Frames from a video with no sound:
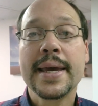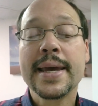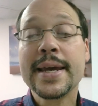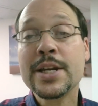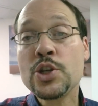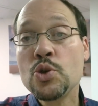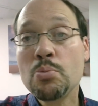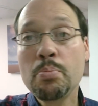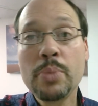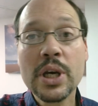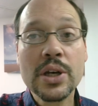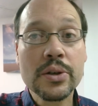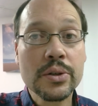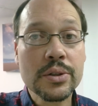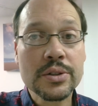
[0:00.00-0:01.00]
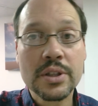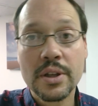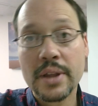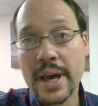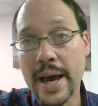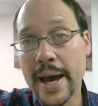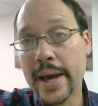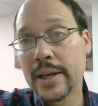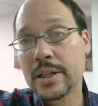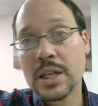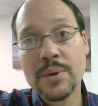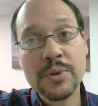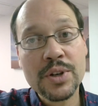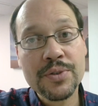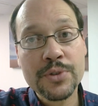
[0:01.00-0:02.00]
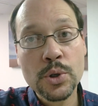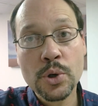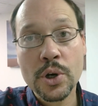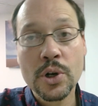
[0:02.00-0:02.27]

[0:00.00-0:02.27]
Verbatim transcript: And you build to that. Even if you can